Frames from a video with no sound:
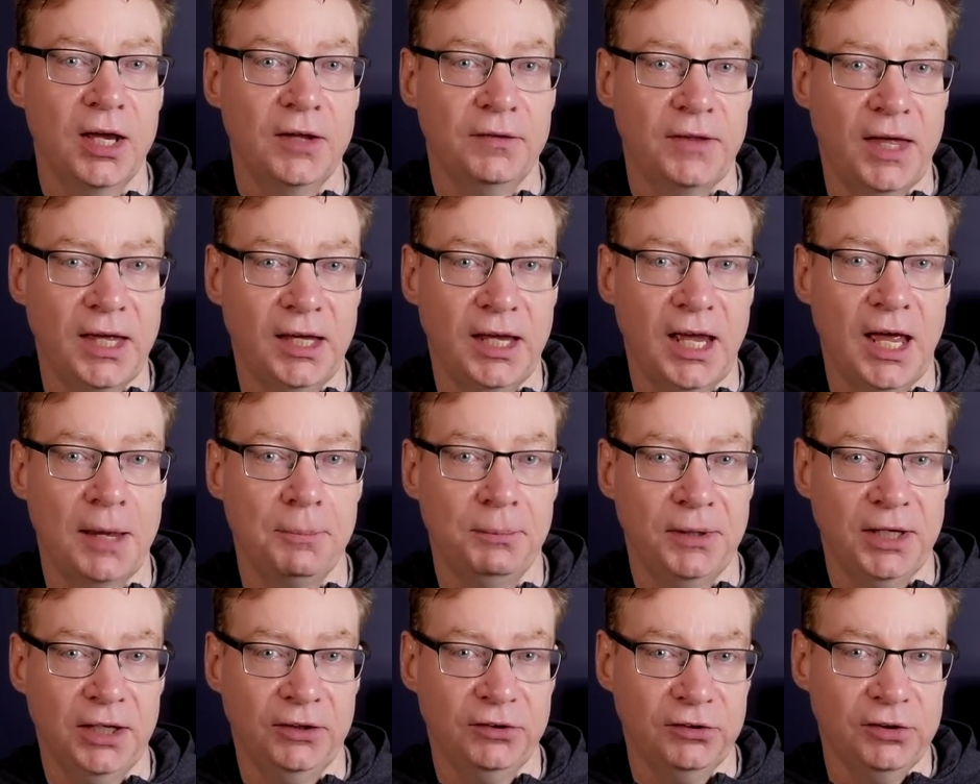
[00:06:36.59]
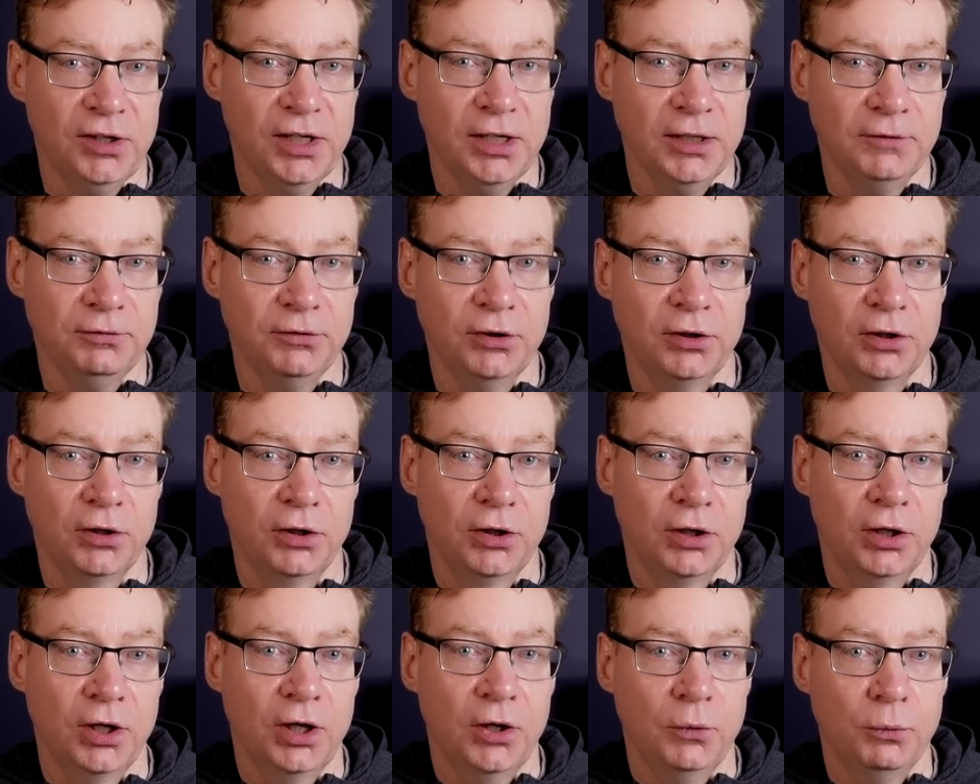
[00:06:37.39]
they can be achieved
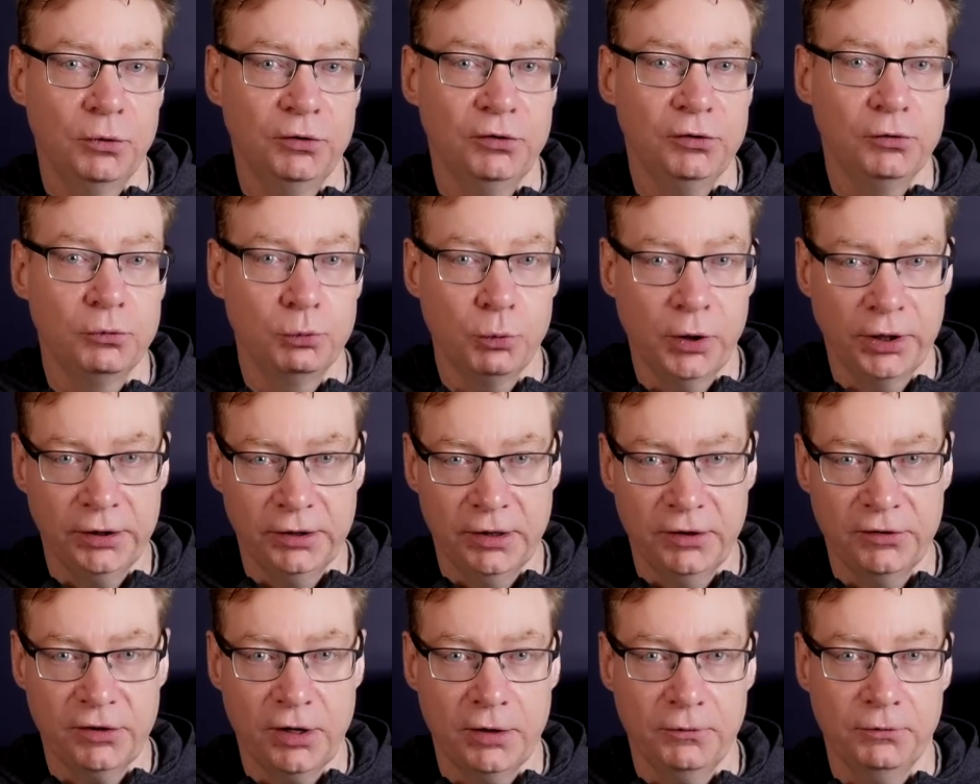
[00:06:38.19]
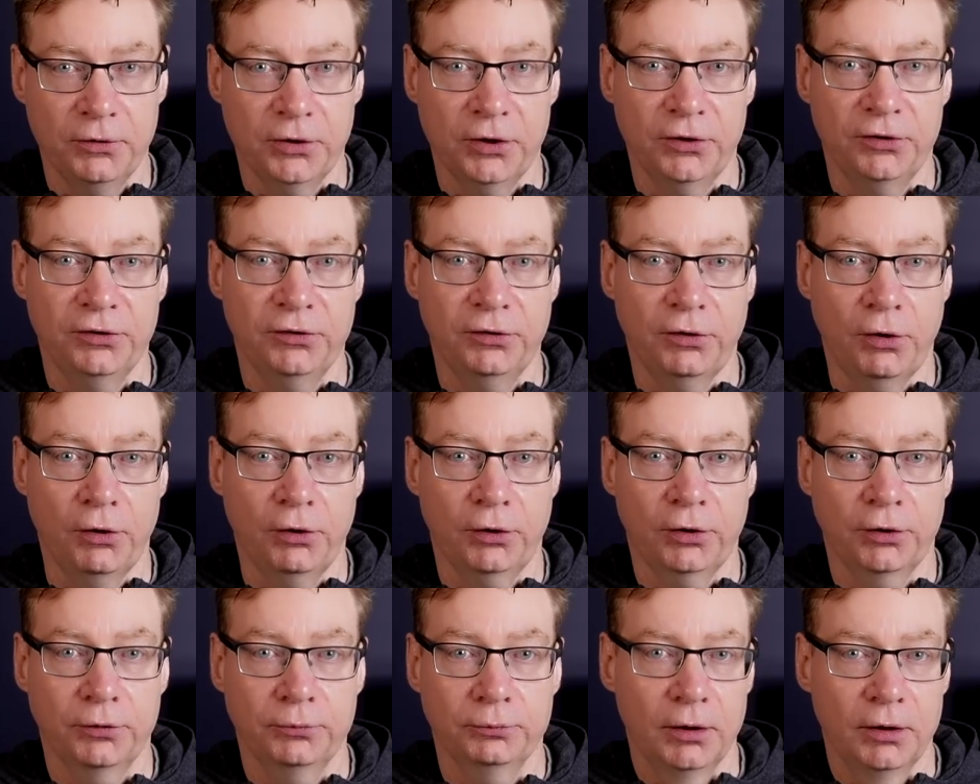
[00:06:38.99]
will do wonders for the
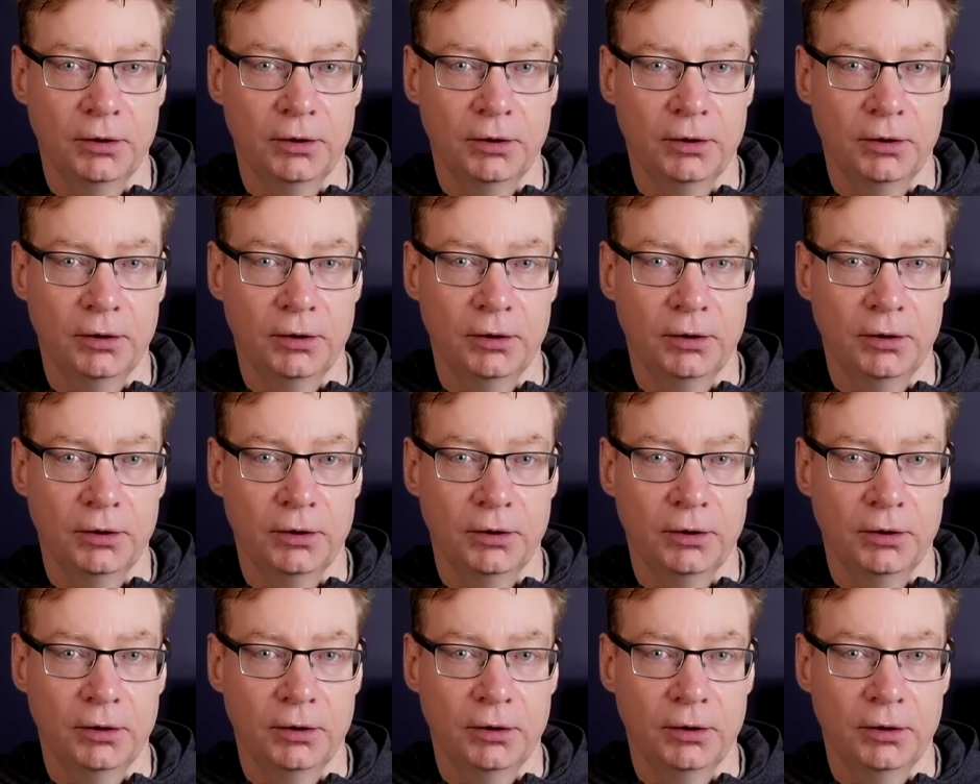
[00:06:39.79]
stock.